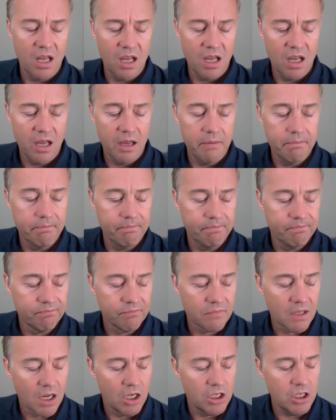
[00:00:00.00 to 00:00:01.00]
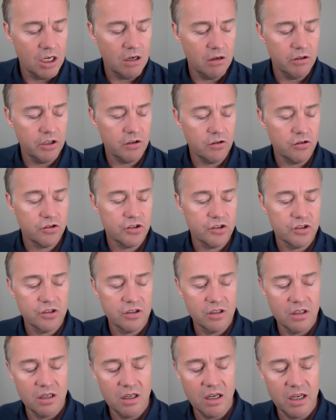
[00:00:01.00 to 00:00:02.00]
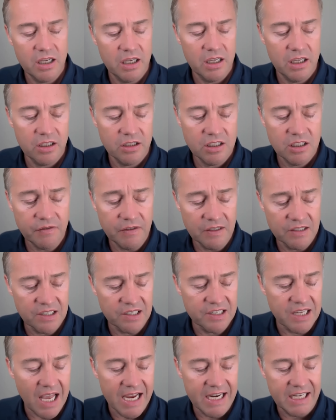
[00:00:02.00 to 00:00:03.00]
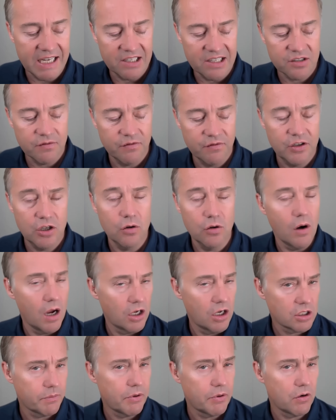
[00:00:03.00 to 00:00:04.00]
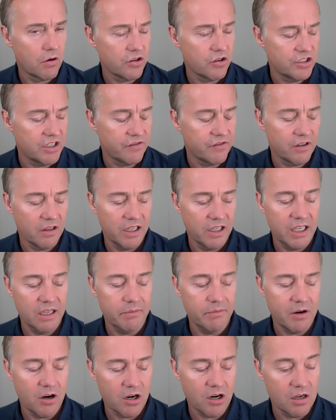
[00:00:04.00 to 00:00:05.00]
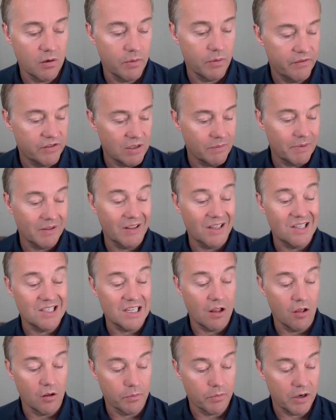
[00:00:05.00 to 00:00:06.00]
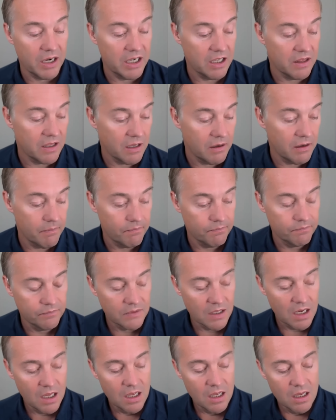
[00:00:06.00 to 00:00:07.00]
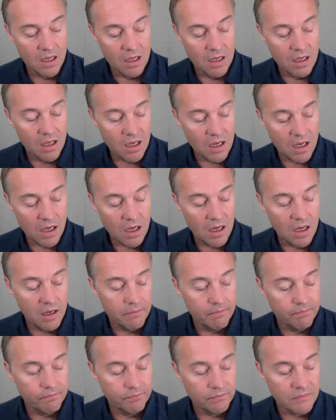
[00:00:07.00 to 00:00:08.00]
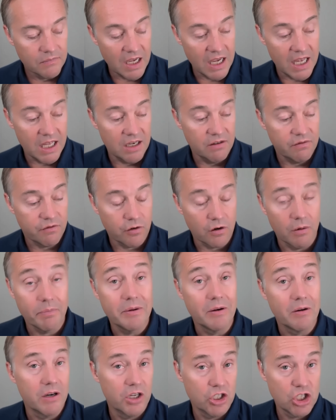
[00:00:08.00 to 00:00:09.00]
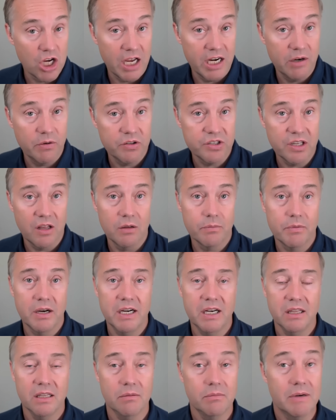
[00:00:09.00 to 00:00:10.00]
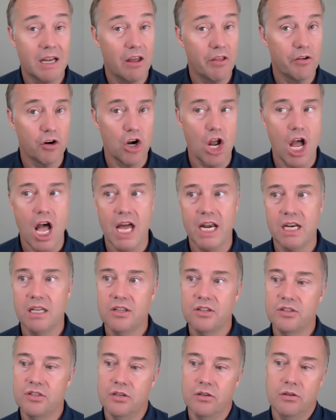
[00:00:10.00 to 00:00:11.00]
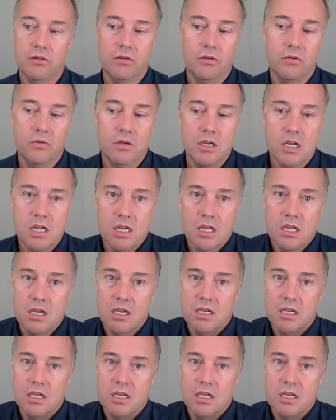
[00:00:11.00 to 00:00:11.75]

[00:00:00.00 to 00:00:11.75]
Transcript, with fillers: um, you know, there's eh, different societies view entrepreneurs differently. America, we've typically celebrated them. Um, and for a period, China was celebrating them. Now they're not. So